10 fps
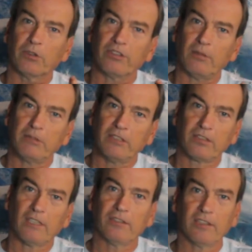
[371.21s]
We're something
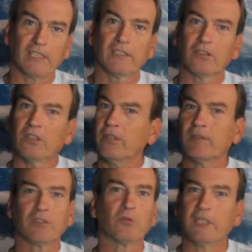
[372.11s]
disgusting that none
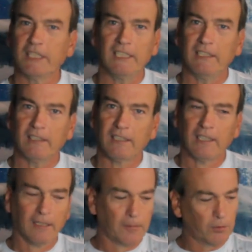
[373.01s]
of us want to eat,
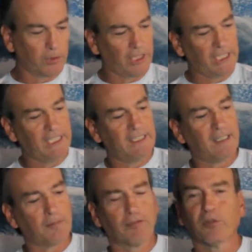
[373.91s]
but we're going to eat
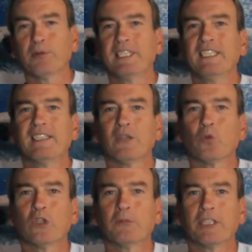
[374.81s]
that before we eat that
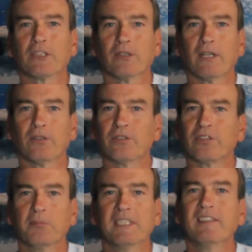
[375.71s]
worm on the ground or
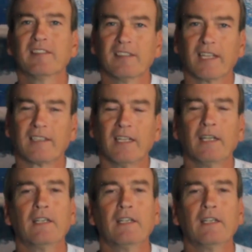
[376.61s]
some insect.